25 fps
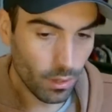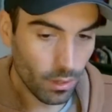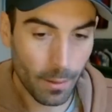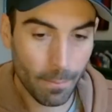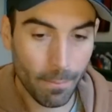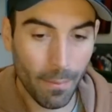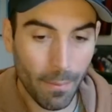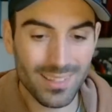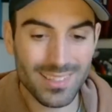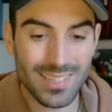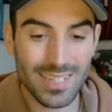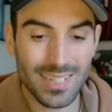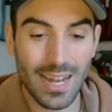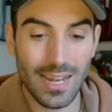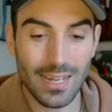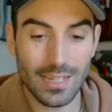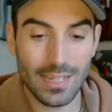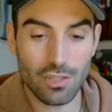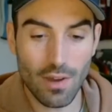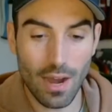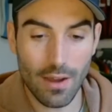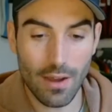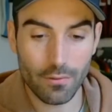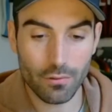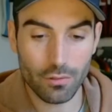Martinelli
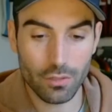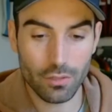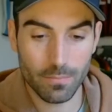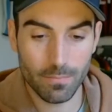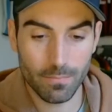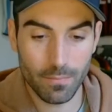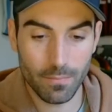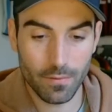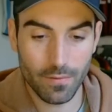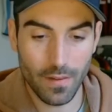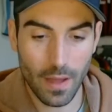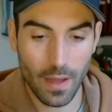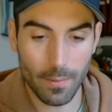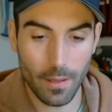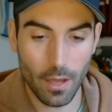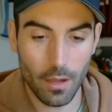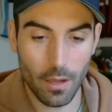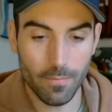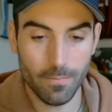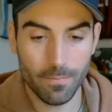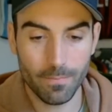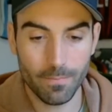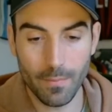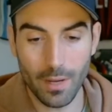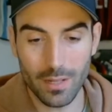travelled, Fabio.
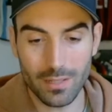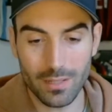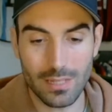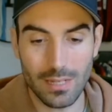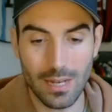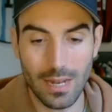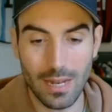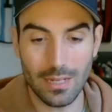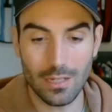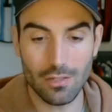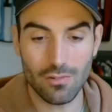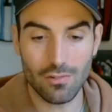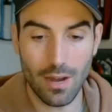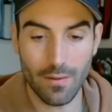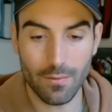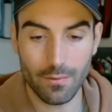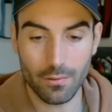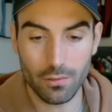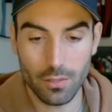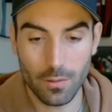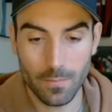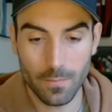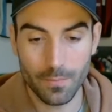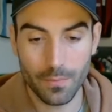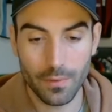Martinelli
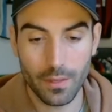travelled.